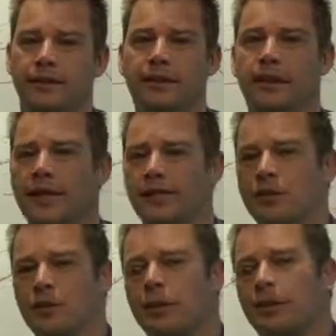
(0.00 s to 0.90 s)
in the
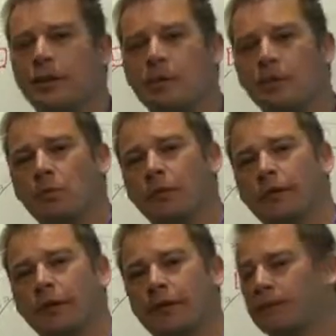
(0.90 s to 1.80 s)
areas where we're going to be
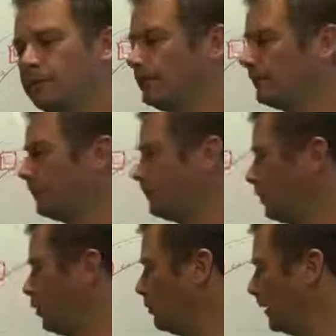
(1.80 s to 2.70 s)
working
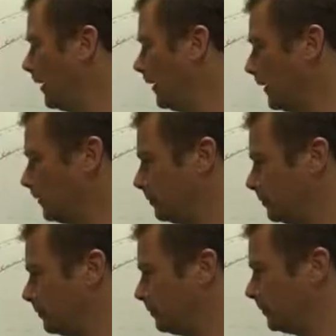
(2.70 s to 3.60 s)
or playing?